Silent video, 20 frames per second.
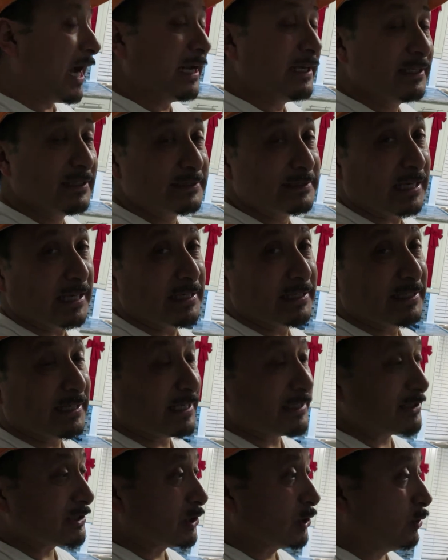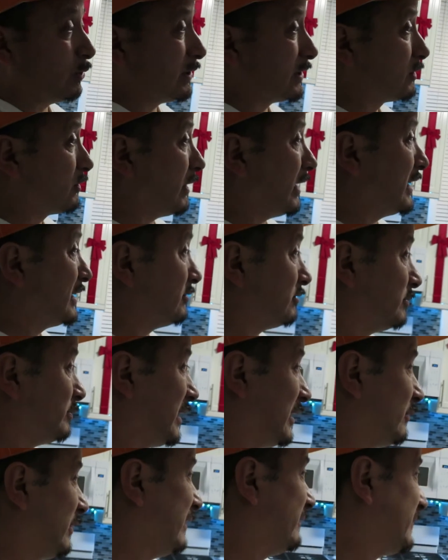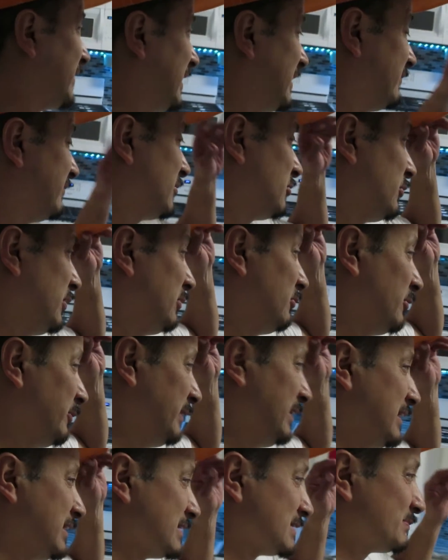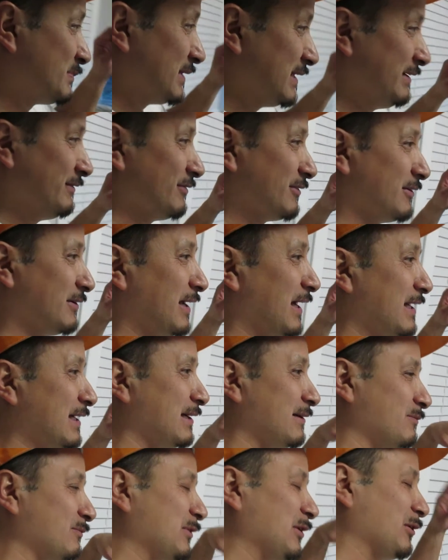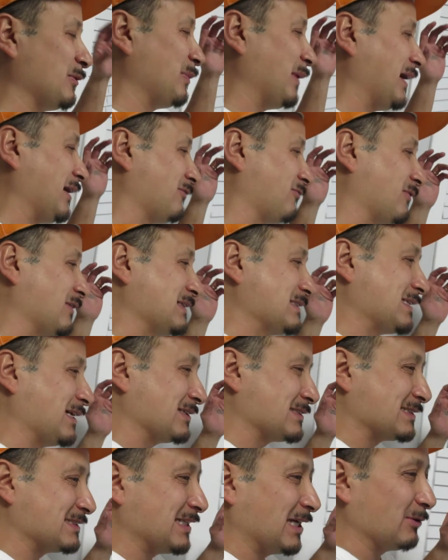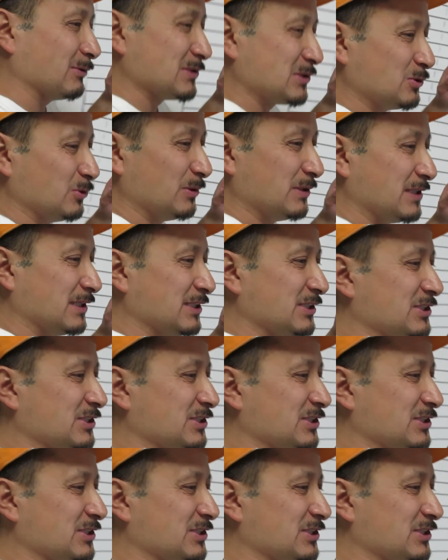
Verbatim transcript: I decided not to go with granite. Well, my wife kind of agreed with me because, believe it or not, we were by a friend's house and I was doing